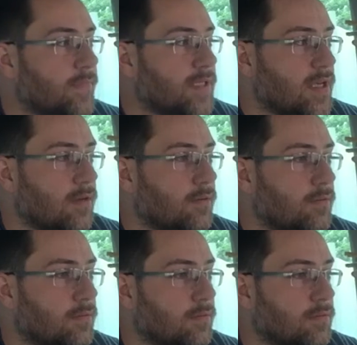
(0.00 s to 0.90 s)
So
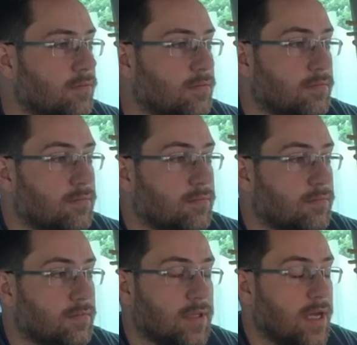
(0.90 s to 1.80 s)

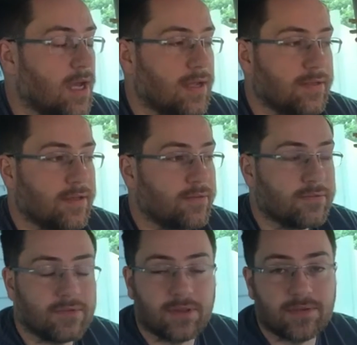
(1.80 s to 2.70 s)
I
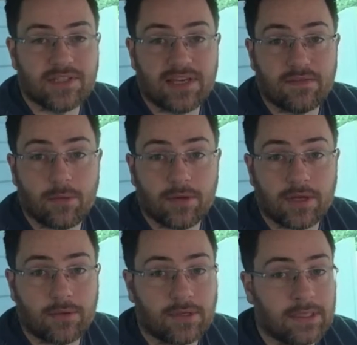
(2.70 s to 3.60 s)
think we'll just give up on
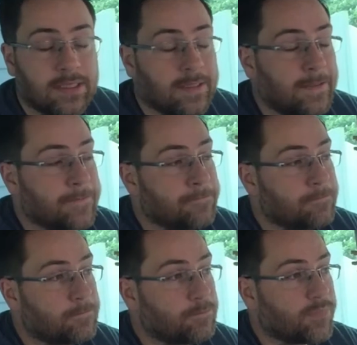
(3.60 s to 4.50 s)
that one.
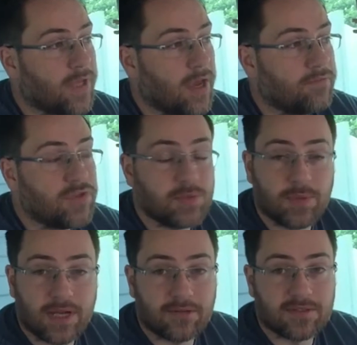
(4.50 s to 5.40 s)
I've just
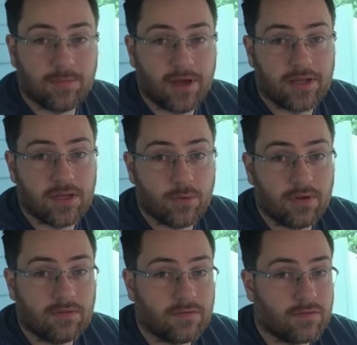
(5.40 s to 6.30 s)
been out to buy a new
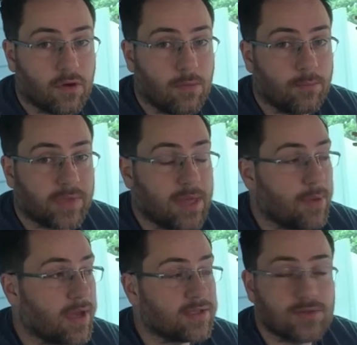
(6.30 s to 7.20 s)
one from
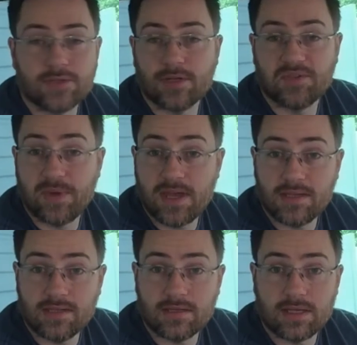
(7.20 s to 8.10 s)
Kippax Auto
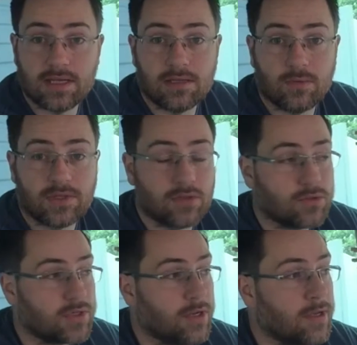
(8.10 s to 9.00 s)
Spares in West
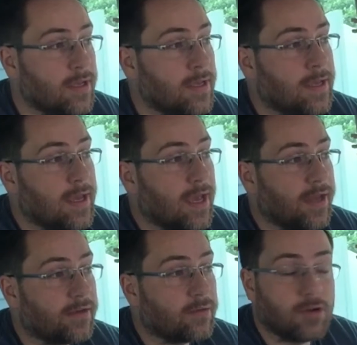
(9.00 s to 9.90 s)
Yorkshire,
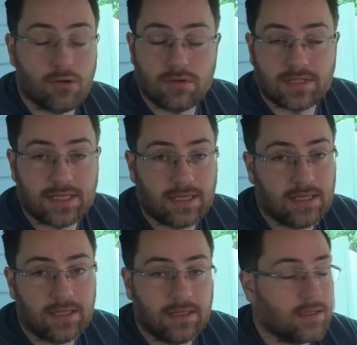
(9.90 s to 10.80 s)
and quite
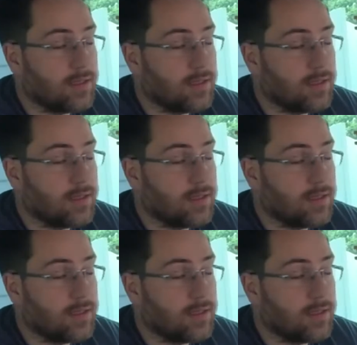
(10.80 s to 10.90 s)
honestly,